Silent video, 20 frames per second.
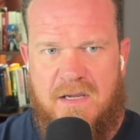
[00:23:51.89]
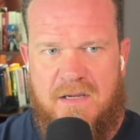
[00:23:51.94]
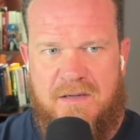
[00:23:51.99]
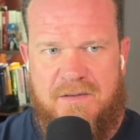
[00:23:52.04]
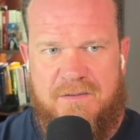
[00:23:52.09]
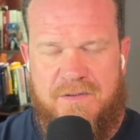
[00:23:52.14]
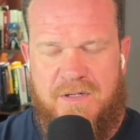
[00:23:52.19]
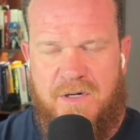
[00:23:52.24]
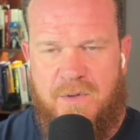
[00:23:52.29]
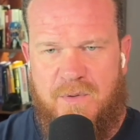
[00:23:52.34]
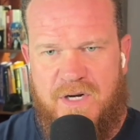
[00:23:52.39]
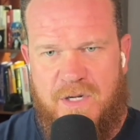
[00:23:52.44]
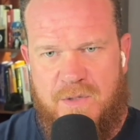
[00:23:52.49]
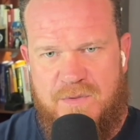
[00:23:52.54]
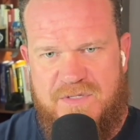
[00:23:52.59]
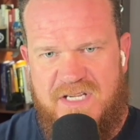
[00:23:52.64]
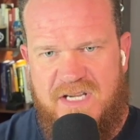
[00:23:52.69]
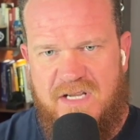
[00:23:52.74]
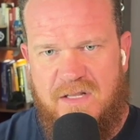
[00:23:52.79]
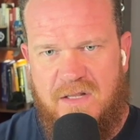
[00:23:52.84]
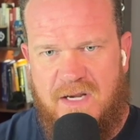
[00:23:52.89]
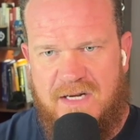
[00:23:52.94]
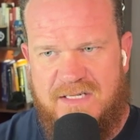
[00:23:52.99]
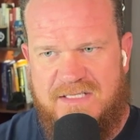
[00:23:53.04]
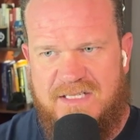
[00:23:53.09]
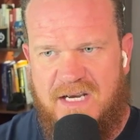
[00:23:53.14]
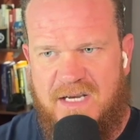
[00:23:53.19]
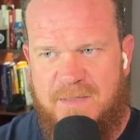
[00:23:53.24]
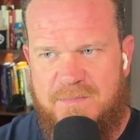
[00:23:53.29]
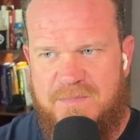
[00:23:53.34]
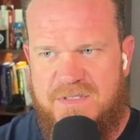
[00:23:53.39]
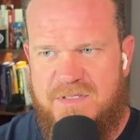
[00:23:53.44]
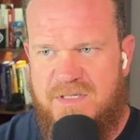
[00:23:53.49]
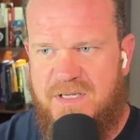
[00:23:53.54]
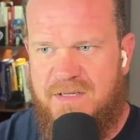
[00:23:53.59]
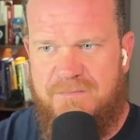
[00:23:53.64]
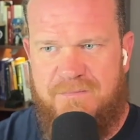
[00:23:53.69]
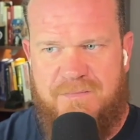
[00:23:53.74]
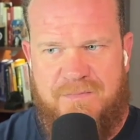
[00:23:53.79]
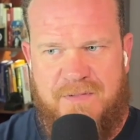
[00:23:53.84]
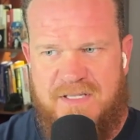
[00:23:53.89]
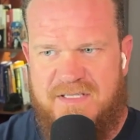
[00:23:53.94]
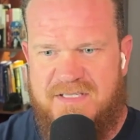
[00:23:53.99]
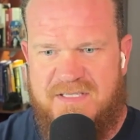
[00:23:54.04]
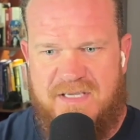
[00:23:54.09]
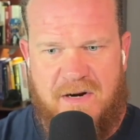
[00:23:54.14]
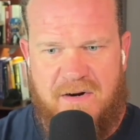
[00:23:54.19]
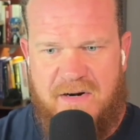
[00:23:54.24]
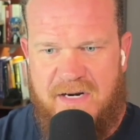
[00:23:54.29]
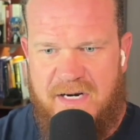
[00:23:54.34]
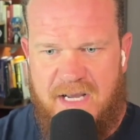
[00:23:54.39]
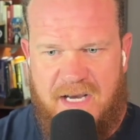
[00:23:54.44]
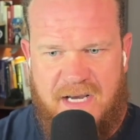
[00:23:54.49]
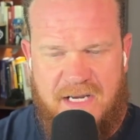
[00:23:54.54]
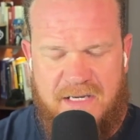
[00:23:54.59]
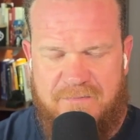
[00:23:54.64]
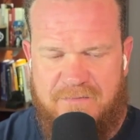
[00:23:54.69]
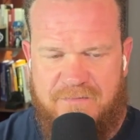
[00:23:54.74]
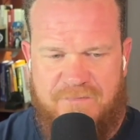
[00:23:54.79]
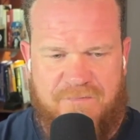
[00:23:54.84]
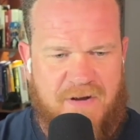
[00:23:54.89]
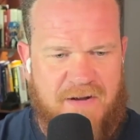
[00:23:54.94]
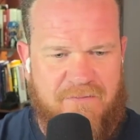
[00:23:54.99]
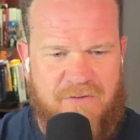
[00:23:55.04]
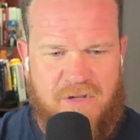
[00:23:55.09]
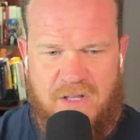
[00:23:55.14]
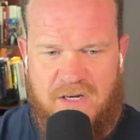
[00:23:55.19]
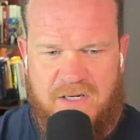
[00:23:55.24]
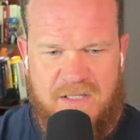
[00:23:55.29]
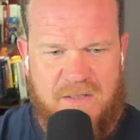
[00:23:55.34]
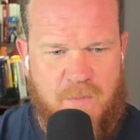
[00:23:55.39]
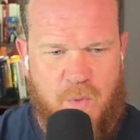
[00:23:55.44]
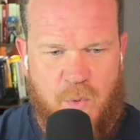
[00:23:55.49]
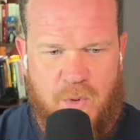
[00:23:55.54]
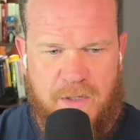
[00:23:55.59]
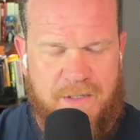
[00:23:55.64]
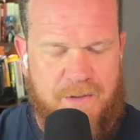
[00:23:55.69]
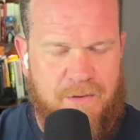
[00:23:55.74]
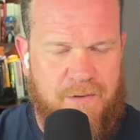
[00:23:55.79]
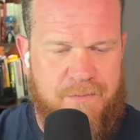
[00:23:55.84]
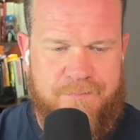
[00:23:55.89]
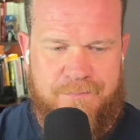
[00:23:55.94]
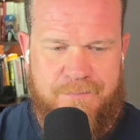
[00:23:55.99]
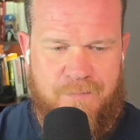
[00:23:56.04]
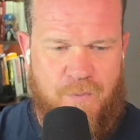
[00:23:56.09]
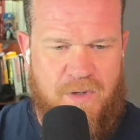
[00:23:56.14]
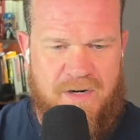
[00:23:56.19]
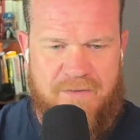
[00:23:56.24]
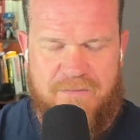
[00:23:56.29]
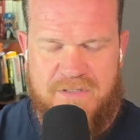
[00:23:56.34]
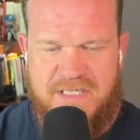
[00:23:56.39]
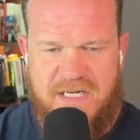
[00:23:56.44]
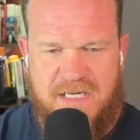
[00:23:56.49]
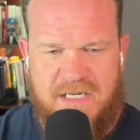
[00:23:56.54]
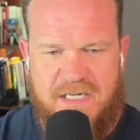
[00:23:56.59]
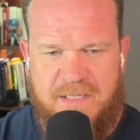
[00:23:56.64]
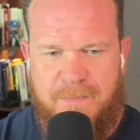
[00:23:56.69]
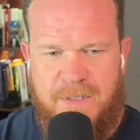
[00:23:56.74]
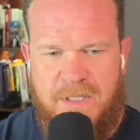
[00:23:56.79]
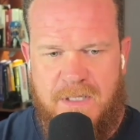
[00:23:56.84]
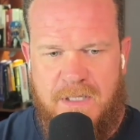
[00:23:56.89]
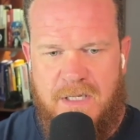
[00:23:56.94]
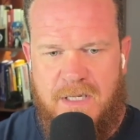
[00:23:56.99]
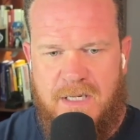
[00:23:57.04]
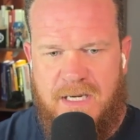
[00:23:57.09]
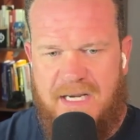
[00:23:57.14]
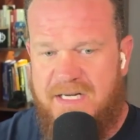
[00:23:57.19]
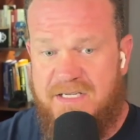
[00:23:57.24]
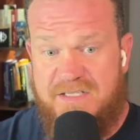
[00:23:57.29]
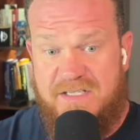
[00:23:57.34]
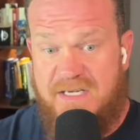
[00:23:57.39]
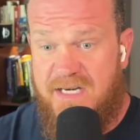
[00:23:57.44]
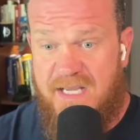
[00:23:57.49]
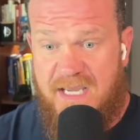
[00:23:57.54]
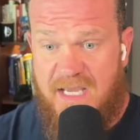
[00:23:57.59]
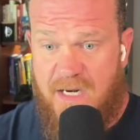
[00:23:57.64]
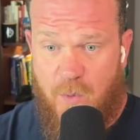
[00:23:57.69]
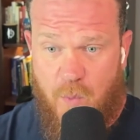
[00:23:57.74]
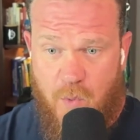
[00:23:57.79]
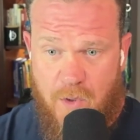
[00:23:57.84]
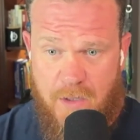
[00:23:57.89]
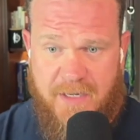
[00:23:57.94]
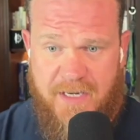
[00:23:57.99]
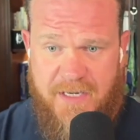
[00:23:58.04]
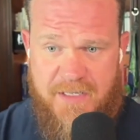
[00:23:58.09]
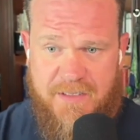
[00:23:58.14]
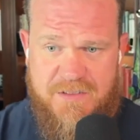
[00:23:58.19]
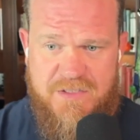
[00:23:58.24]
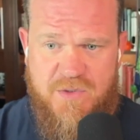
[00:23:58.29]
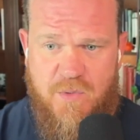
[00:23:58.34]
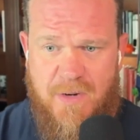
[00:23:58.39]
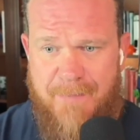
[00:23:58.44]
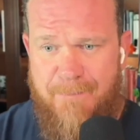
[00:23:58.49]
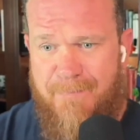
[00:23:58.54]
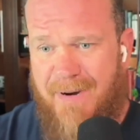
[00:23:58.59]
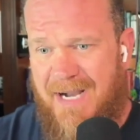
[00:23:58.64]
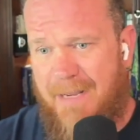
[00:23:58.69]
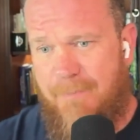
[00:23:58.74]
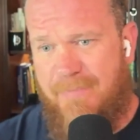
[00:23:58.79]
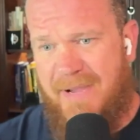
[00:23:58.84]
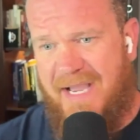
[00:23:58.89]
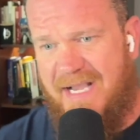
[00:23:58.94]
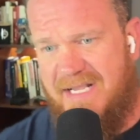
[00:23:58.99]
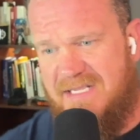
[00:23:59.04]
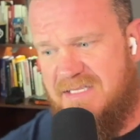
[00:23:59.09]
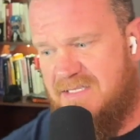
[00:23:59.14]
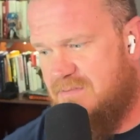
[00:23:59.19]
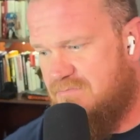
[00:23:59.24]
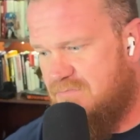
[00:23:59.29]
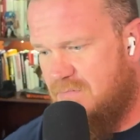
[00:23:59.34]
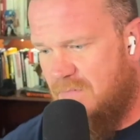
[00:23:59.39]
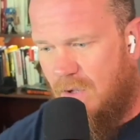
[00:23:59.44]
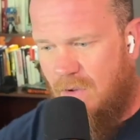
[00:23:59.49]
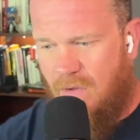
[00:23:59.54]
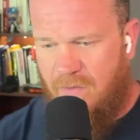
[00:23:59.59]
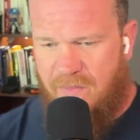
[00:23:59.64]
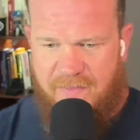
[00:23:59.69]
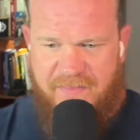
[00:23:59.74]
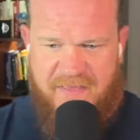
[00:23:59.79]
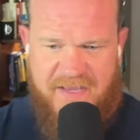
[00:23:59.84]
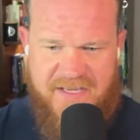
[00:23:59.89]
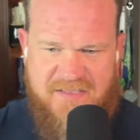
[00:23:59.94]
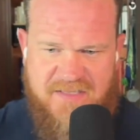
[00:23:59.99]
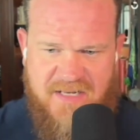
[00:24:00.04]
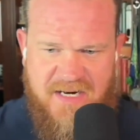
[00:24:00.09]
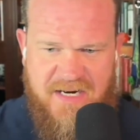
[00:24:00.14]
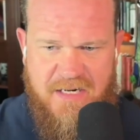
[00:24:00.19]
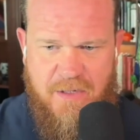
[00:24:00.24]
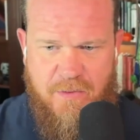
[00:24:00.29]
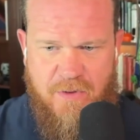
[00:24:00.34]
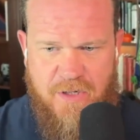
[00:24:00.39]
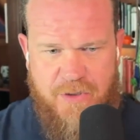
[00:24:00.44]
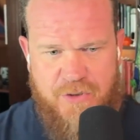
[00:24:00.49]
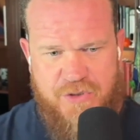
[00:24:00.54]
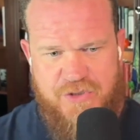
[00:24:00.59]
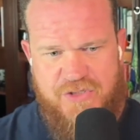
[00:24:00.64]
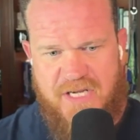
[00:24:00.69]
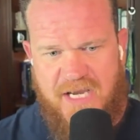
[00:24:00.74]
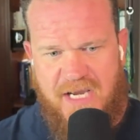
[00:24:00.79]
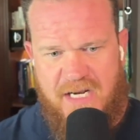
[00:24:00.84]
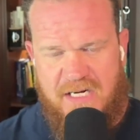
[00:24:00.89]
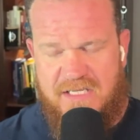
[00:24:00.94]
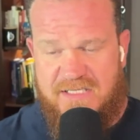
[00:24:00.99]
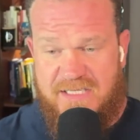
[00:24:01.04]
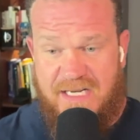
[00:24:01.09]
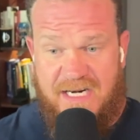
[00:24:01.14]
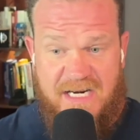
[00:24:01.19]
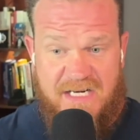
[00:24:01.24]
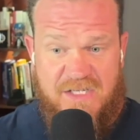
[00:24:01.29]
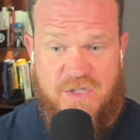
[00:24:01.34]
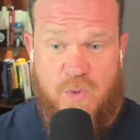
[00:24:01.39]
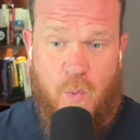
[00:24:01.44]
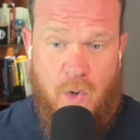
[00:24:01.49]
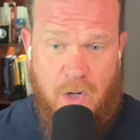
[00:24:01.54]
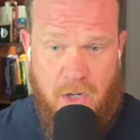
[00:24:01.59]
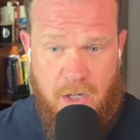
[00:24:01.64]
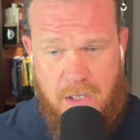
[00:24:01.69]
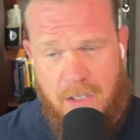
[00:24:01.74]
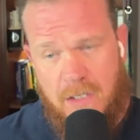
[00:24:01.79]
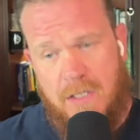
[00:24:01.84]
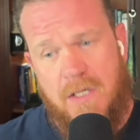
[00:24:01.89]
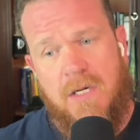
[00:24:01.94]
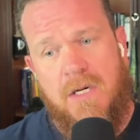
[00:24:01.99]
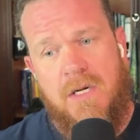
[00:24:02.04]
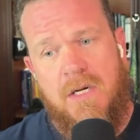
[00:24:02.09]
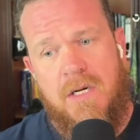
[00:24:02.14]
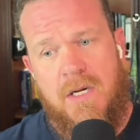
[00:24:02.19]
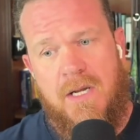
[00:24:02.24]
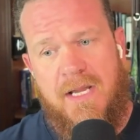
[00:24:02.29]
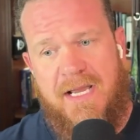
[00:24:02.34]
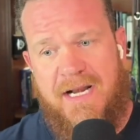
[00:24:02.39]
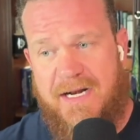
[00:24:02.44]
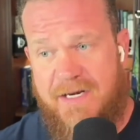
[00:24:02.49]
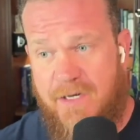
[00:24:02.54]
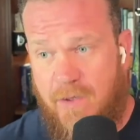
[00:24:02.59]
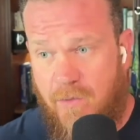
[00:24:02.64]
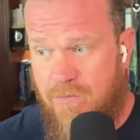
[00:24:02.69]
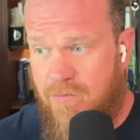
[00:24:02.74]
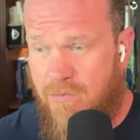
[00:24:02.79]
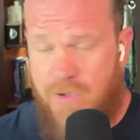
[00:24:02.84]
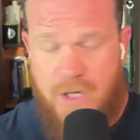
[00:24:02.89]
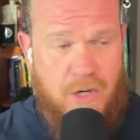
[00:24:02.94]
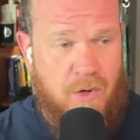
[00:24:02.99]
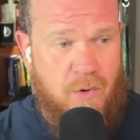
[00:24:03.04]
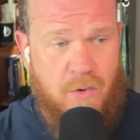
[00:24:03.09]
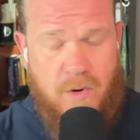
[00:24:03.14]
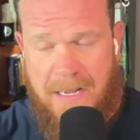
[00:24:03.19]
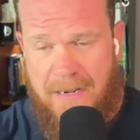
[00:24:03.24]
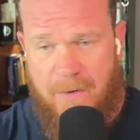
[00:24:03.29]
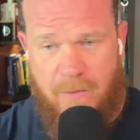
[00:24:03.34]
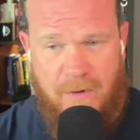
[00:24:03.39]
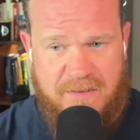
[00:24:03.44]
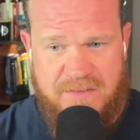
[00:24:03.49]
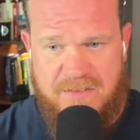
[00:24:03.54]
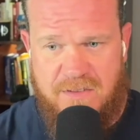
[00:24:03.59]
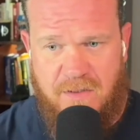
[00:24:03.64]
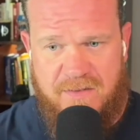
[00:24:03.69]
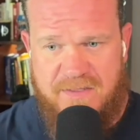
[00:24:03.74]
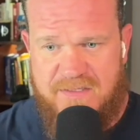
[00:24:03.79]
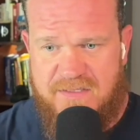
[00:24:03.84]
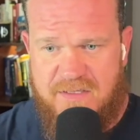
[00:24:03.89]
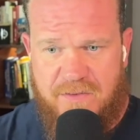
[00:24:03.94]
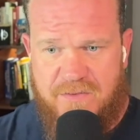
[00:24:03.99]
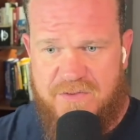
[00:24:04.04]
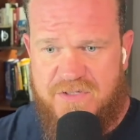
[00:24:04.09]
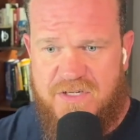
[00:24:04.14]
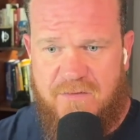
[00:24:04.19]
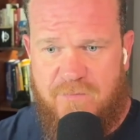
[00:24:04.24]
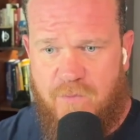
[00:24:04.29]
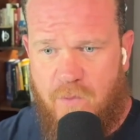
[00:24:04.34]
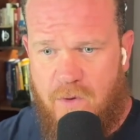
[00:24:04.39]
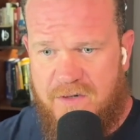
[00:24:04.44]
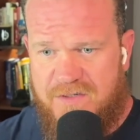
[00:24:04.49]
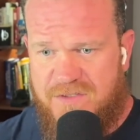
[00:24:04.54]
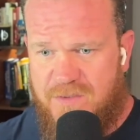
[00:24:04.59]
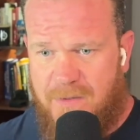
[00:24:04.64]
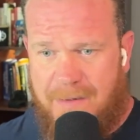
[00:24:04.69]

in OT, a lot of times it's Saturday night, 5 o'clock in the morning or whatever time. I just need to get it working. So I bypass all the things that I don't understand because I need it to work. And I don't know how else all this other stuff works. So I